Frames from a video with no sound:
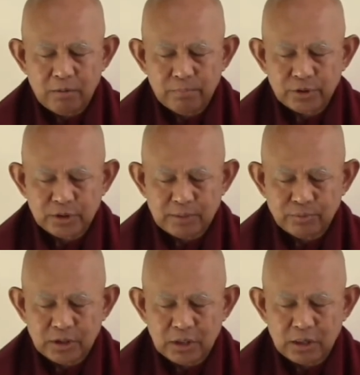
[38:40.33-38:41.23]

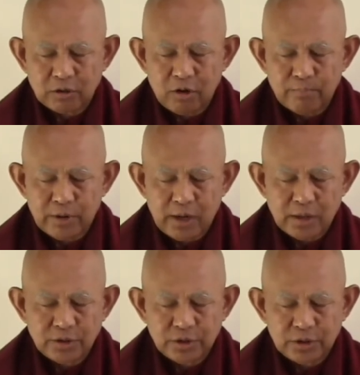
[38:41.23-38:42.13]
perception and
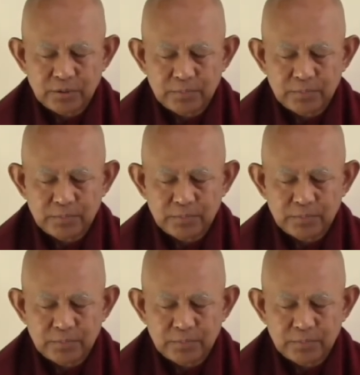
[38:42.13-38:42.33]
comprehension.